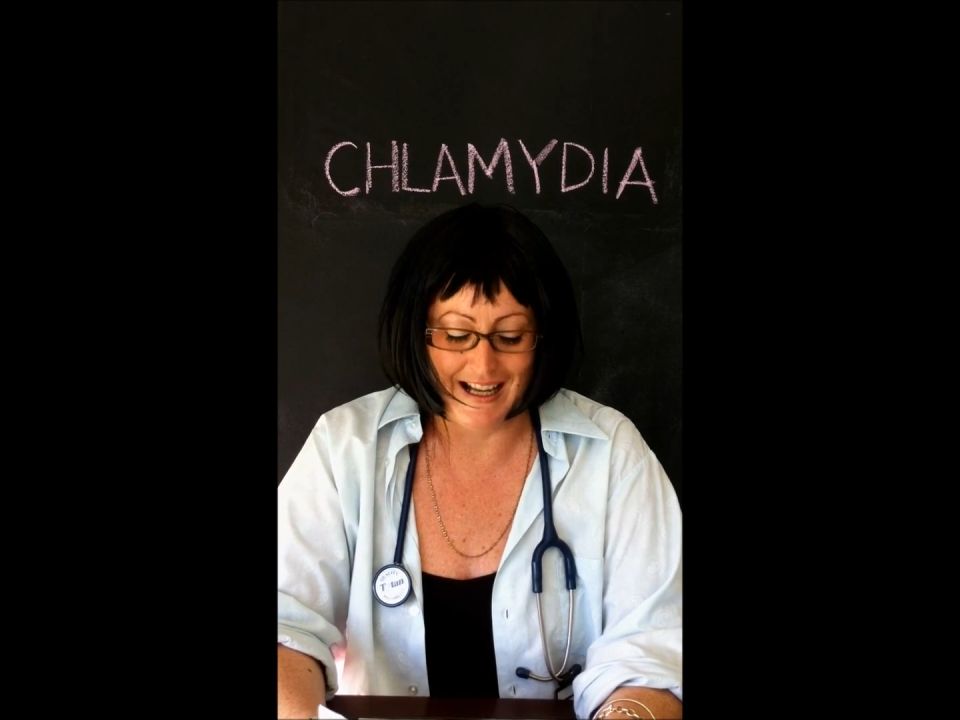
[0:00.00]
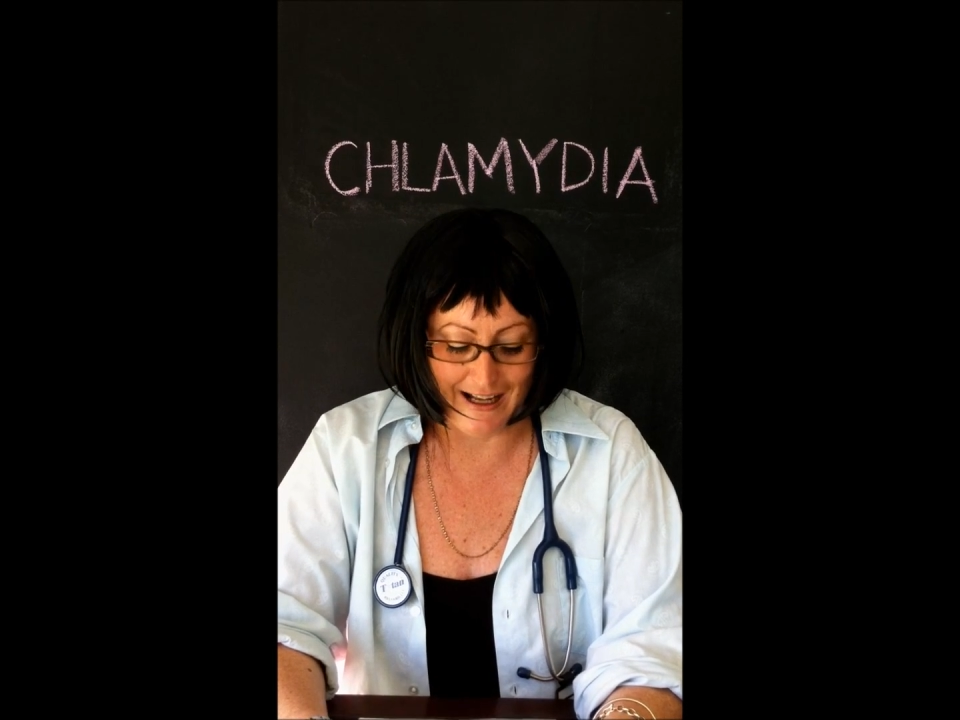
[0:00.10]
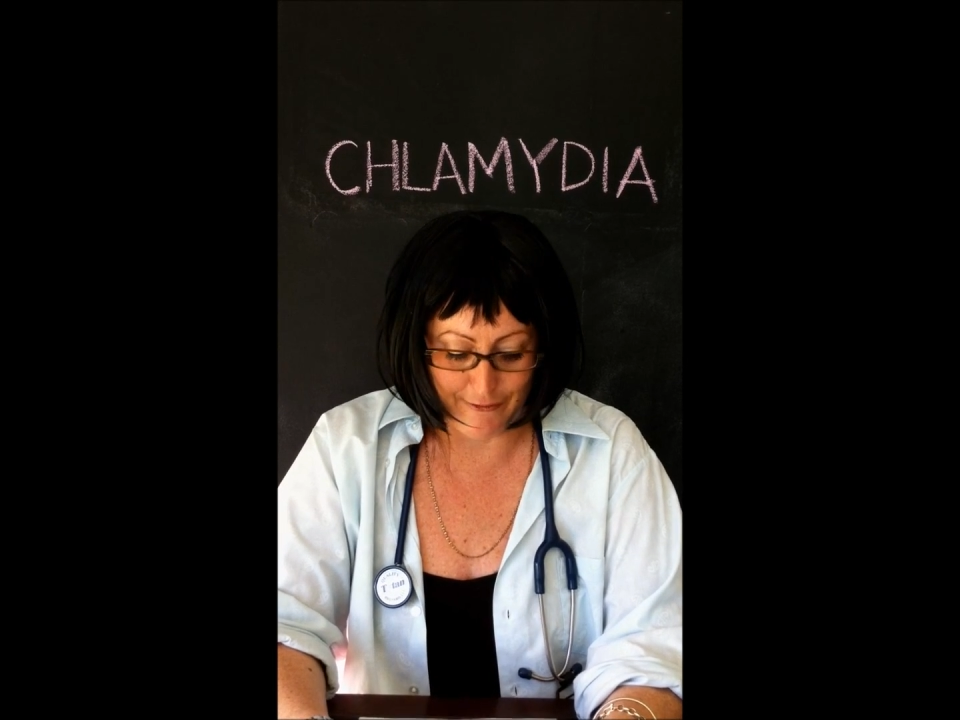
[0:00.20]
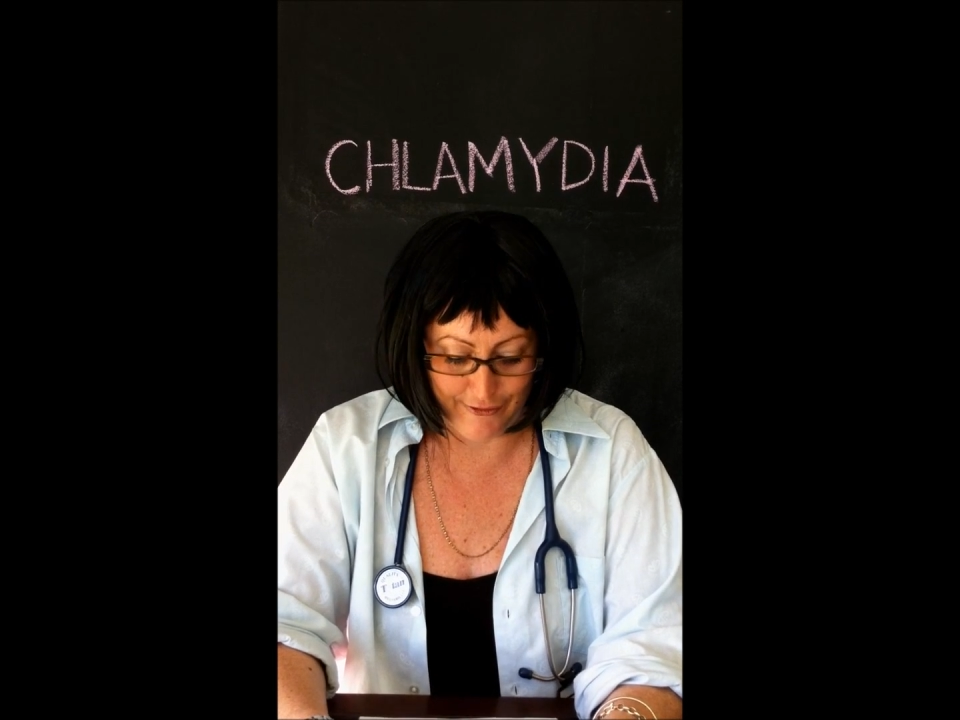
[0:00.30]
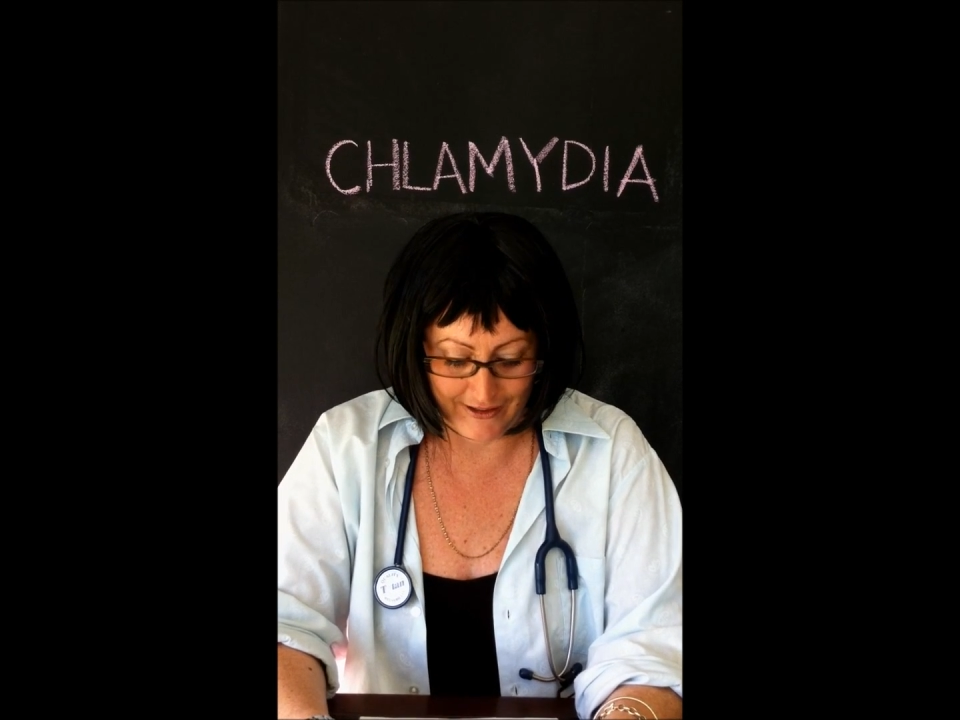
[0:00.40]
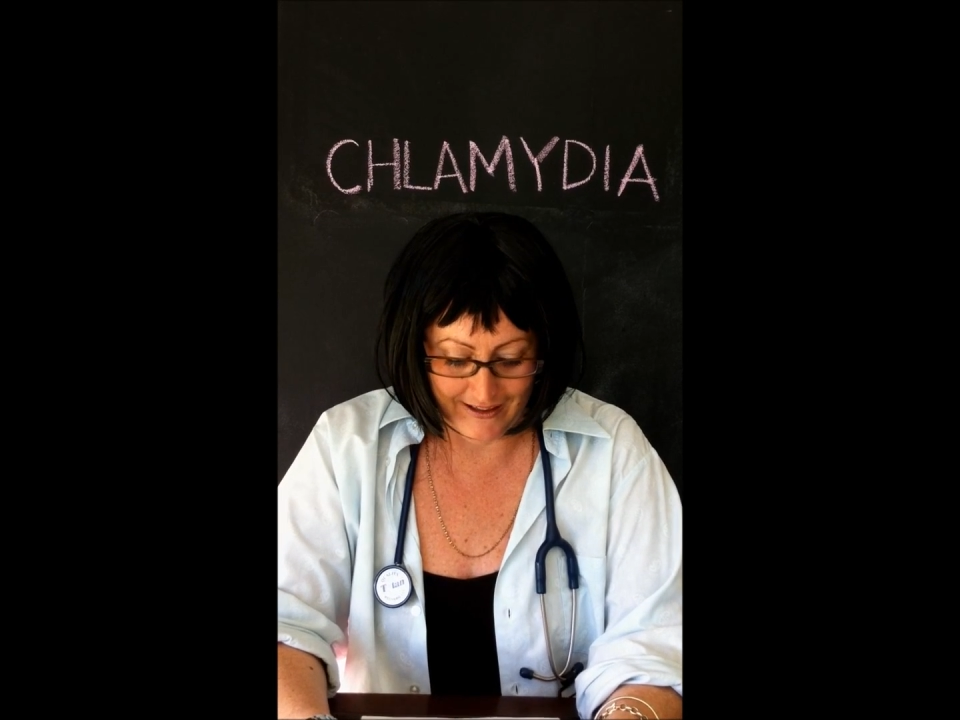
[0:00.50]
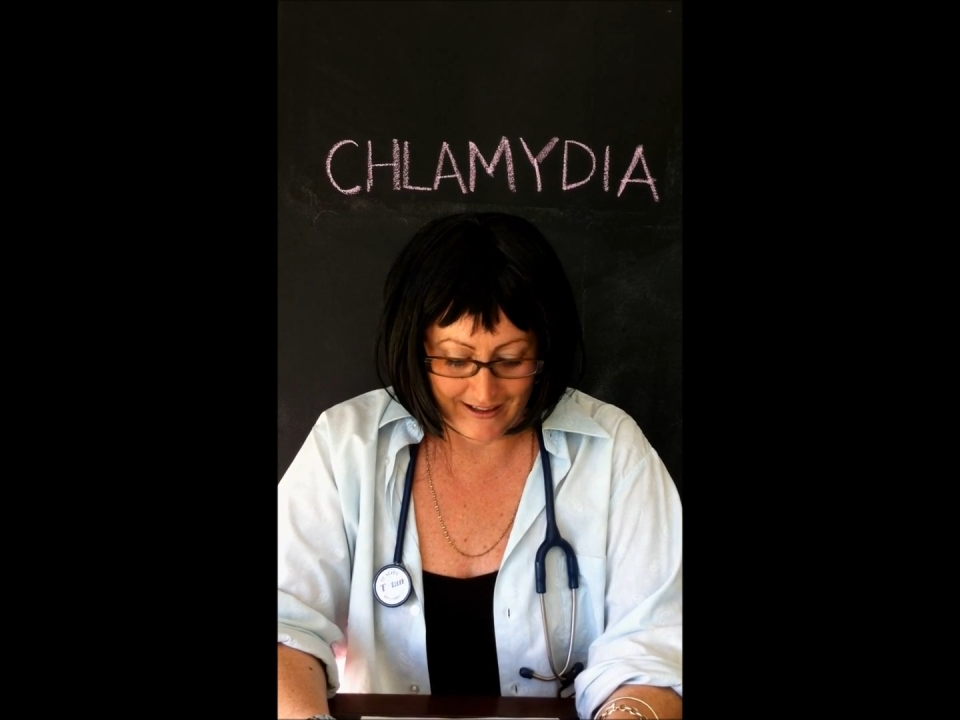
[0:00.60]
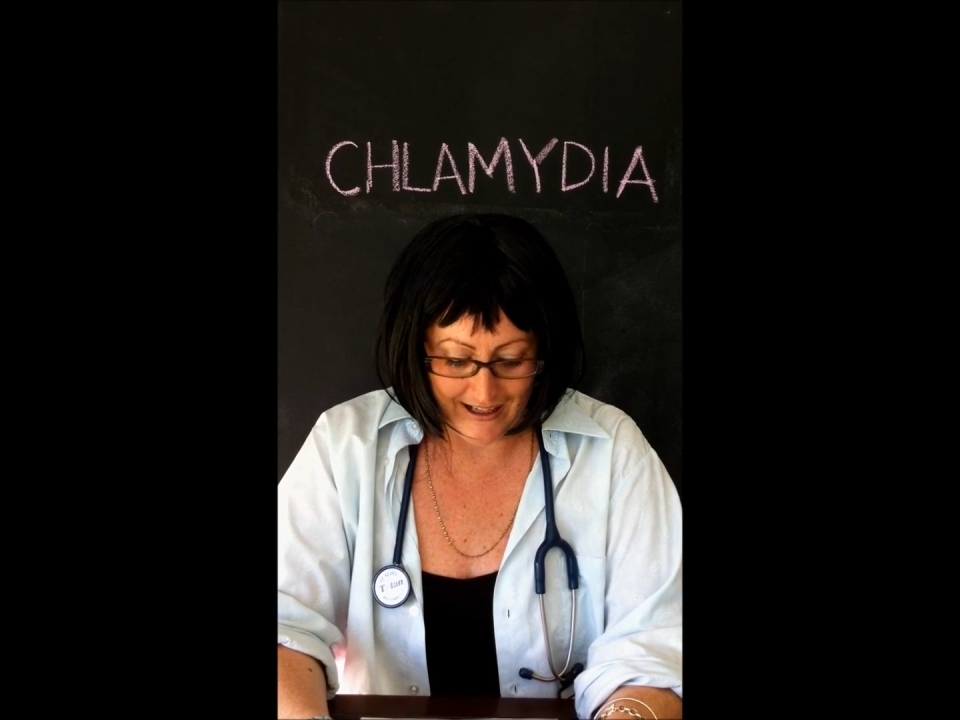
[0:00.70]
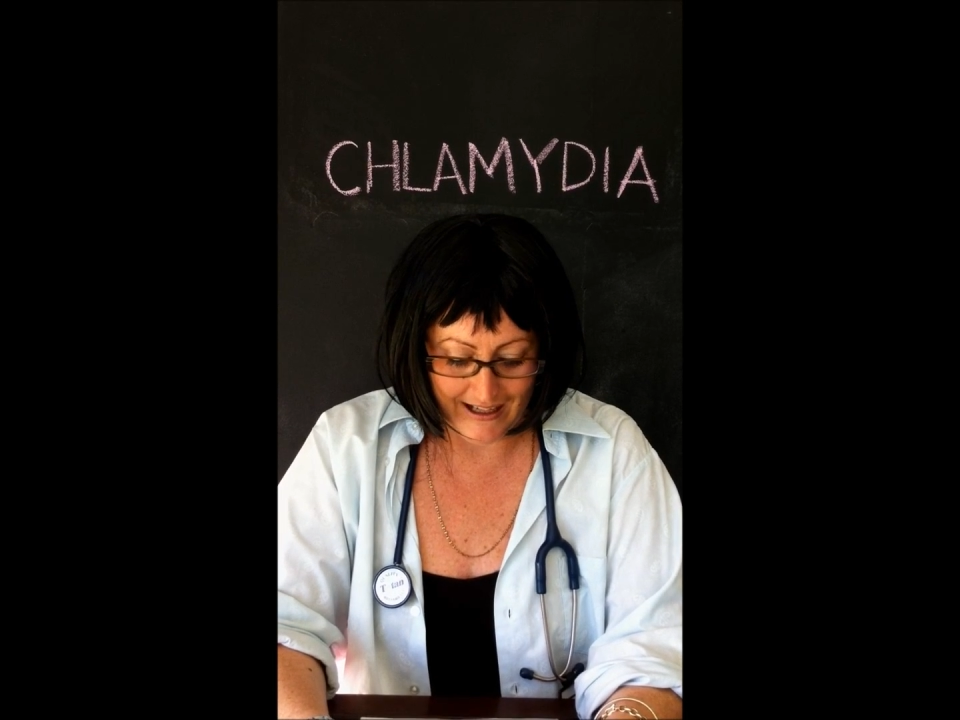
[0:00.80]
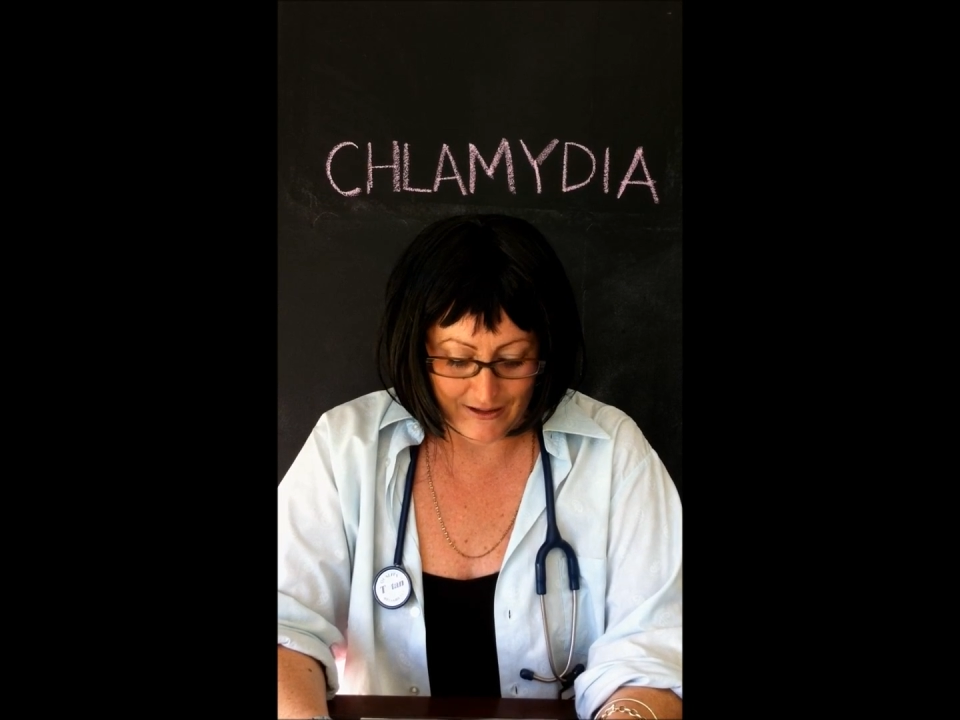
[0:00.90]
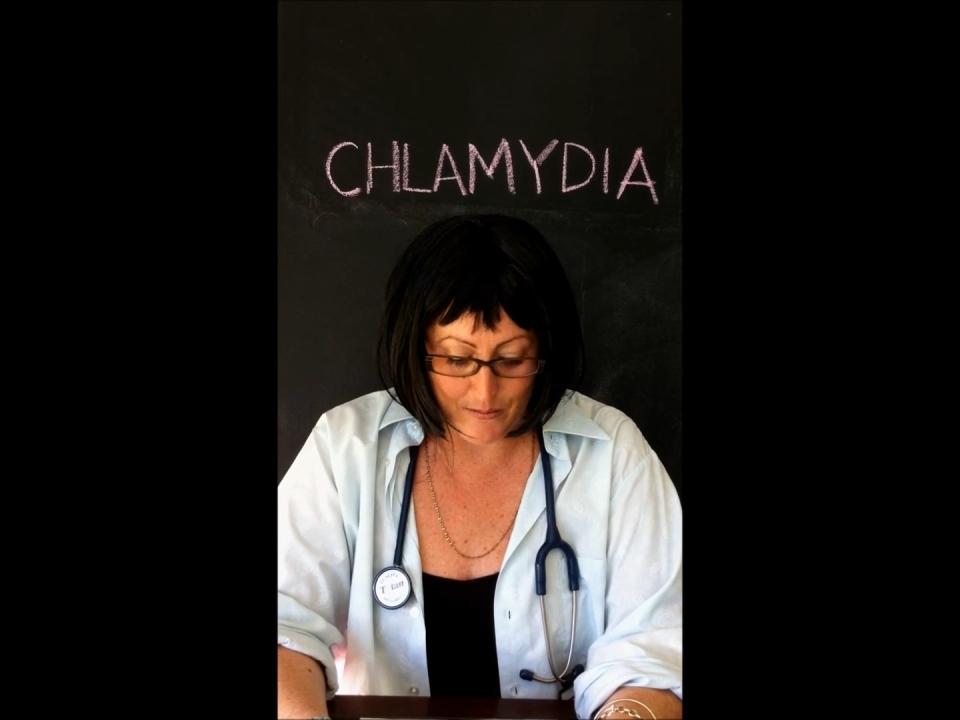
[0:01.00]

have.